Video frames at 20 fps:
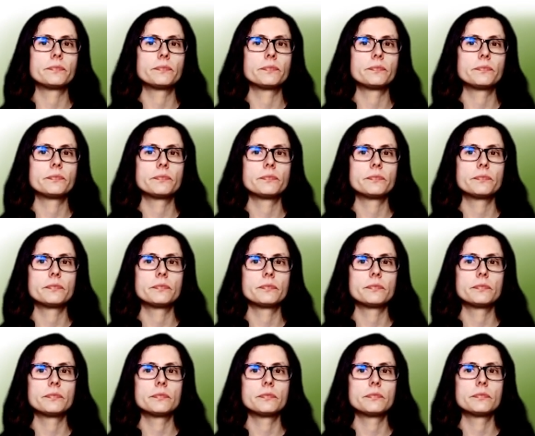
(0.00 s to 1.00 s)

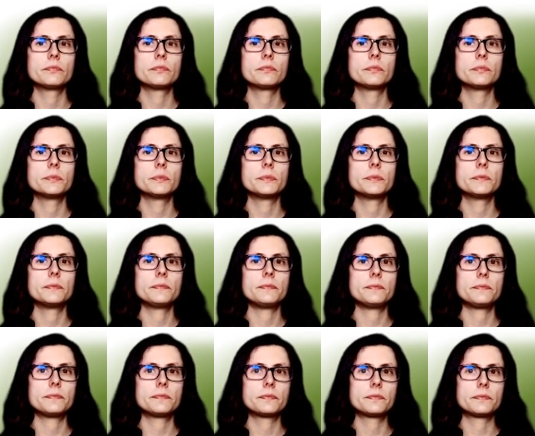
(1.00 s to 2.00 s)

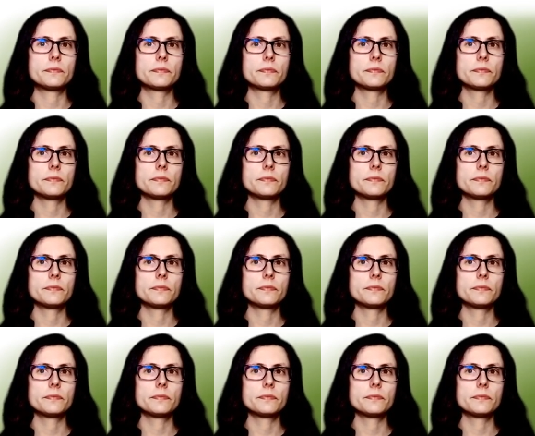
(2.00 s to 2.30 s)
(silence)